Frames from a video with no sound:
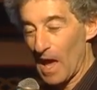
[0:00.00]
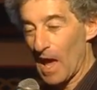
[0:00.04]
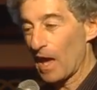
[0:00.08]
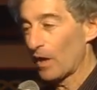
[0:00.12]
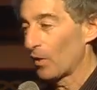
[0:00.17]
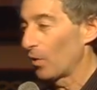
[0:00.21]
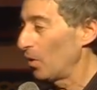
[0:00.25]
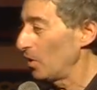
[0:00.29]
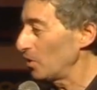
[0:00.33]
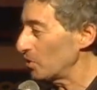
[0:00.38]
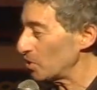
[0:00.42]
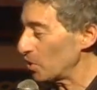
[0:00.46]

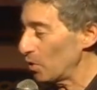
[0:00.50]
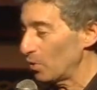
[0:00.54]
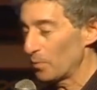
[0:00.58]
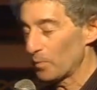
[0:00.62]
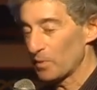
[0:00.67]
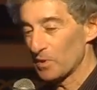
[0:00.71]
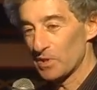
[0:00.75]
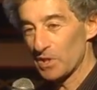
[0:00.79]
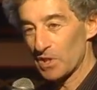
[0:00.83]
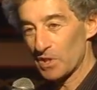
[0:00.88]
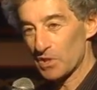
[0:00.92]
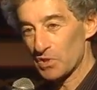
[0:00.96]
And also it
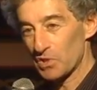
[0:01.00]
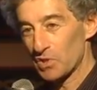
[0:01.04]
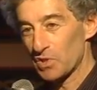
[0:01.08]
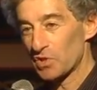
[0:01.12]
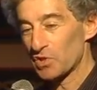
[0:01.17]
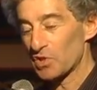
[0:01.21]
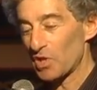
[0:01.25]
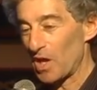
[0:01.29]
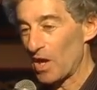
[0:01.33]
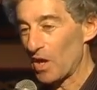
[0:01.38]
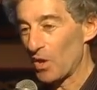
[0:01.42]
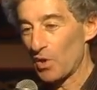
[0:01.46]
predicts
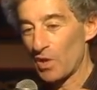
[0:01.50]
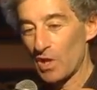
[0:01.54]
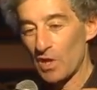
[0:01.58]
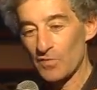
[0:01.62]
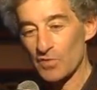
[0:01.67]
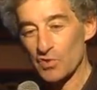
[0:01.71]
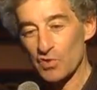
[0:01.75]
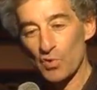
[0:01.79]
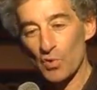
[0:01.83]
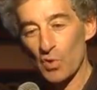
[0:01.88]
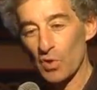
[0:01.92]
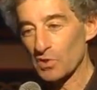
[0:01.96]
this area
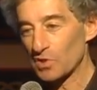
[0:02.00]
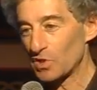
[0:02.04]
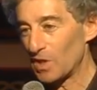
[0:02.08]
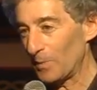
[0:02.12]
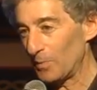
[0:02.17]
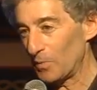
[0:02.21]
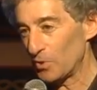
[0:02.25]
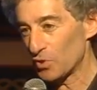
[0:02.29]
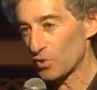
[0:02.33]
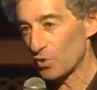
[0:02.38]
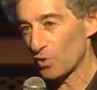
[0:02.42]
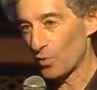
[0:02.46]
of strong
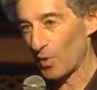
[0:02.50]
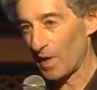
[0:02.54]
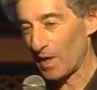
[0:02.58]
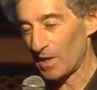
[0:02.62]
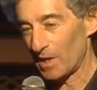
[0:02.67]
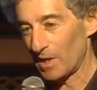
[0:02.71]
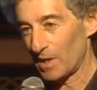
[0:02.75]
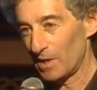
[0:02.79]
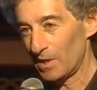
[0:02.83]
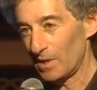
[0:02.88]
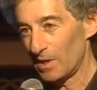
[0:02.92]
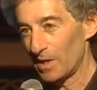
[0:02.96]
temperature
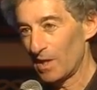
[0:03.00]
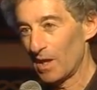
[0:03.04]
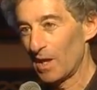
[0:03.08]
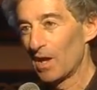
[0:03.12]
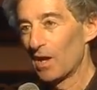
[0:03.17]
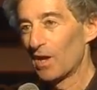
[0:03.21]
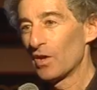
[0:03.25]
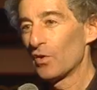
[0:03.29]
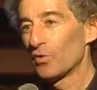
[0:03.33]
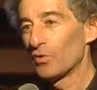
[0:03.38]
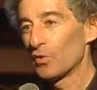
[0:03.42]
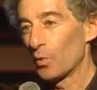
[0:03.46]
gradient
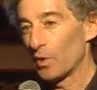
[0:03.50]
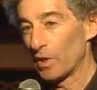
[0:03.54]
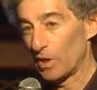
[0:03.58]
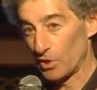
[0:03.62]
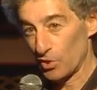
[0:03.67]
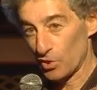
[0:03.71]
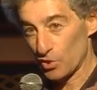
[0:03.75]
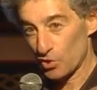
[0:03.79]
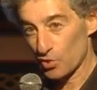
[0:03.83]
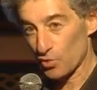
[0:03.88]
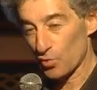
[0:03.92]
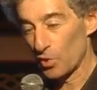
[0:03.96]
and
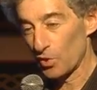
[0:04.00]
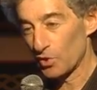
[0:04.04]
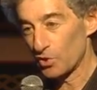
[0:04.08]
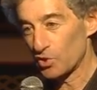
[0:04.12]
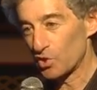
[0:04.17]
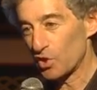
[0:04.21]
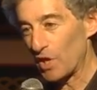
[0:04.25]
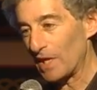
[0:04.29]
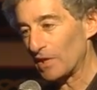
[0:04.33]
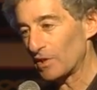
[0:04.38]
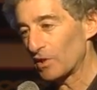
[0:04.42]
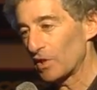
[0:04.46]
the strong
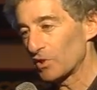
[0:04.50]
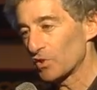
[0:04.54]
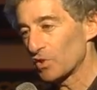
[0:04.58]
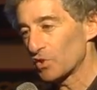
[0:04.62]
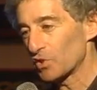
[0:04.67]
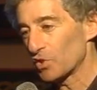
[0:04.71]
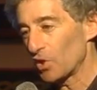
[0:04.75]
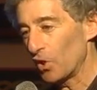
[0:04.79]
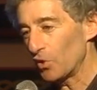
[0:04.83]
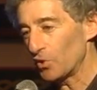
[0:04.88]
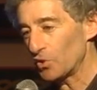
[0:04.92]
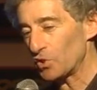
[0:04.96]
jet that's
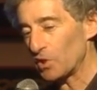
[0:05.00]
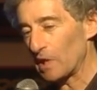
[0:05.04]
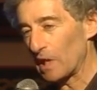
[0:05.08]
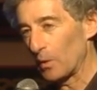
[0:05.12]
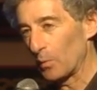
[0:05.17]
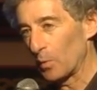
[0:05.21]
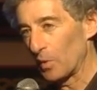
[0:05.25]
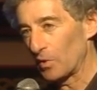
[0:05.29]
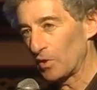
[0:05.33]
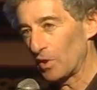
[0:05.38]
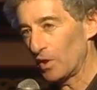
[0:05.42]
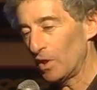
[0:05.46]

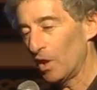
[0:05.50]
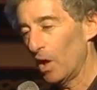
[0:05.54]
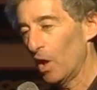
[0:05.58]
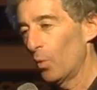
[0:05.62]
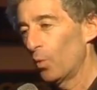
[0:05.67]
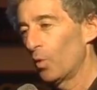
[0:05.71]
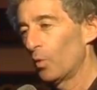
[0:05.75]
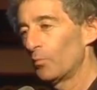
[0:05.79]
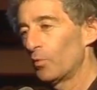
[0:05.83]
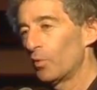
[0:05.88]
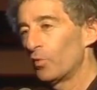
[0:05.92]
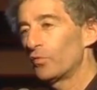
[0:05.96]
associated with it
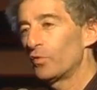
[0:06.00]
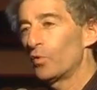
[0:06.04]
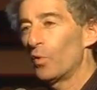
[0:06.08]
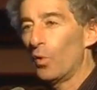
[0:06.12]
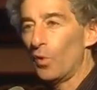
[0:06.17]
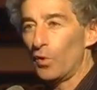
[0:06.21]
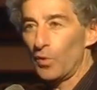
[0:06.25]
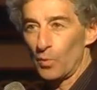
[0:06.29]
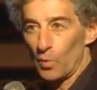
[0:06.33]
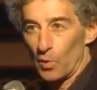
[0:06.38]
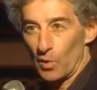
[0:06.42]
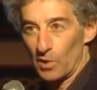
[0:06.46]
will move
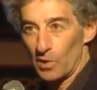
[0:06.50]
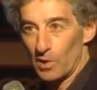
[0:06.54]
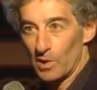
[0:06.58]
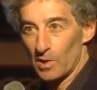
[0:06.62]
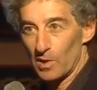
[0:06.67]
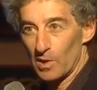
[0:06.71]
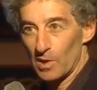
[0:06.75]
northward.